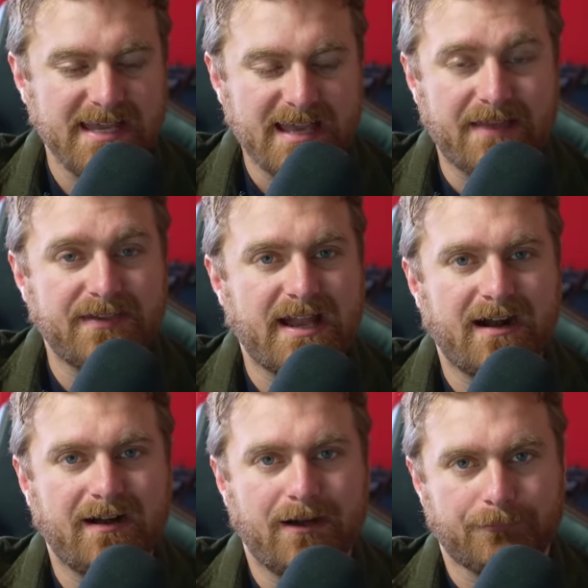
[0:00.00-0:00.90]
and they
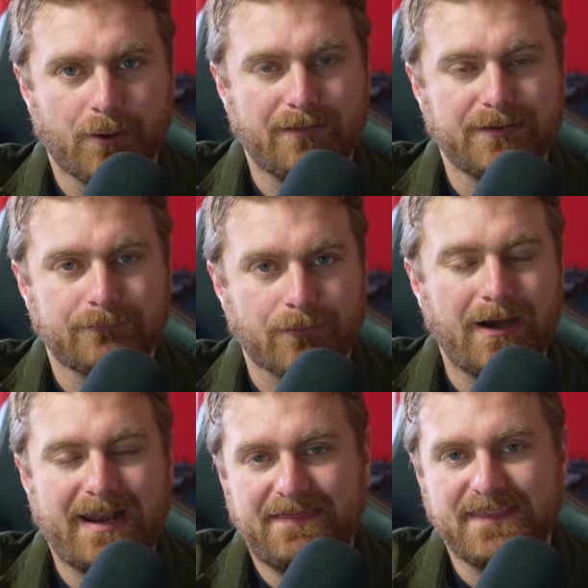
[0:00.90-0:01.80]
are arriving
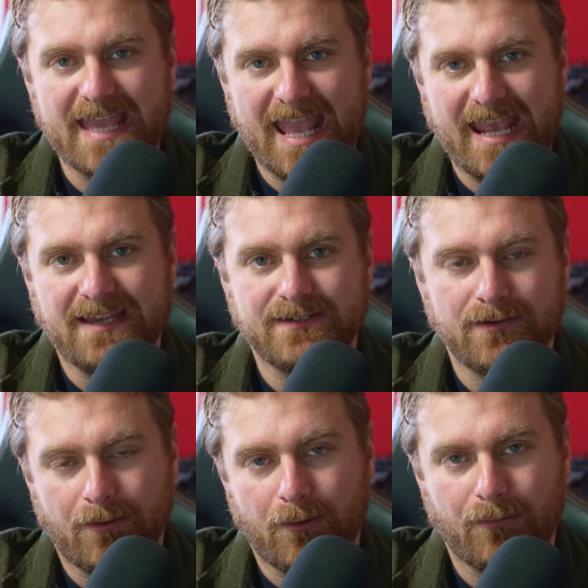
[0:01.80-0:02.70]
right at the end
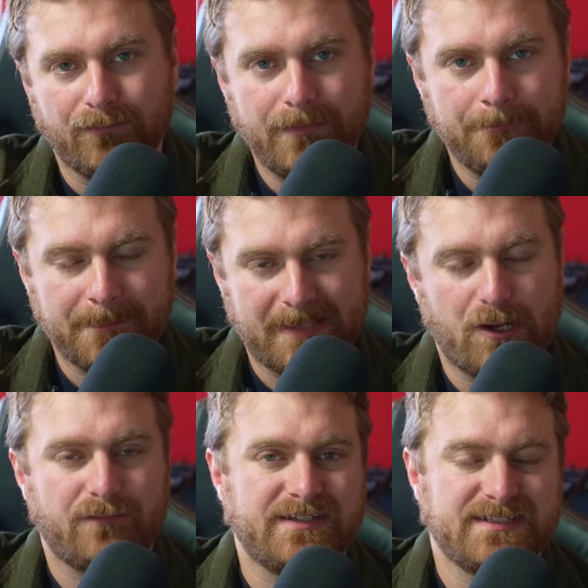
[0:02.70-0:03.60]
of the
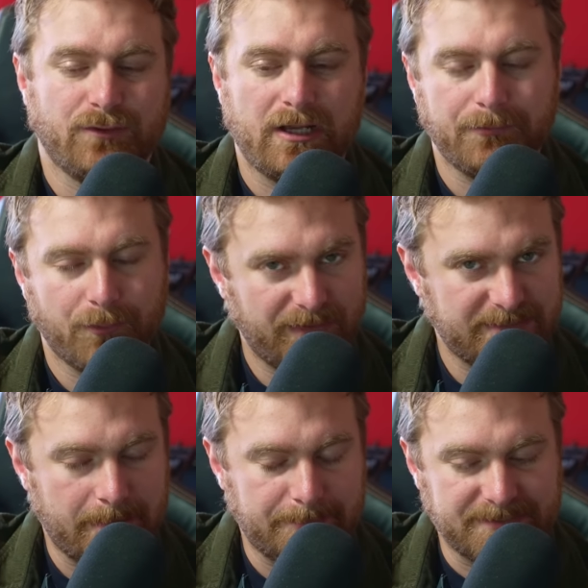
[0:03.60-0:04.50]
counteroffensive. Like with all these
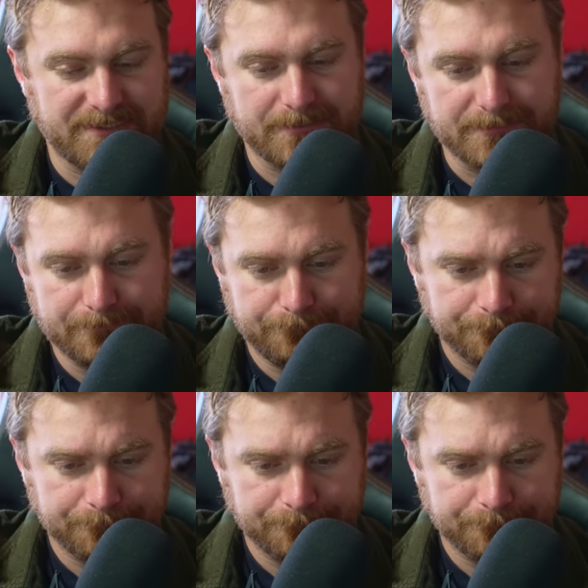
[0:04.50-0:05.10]
weapon systems,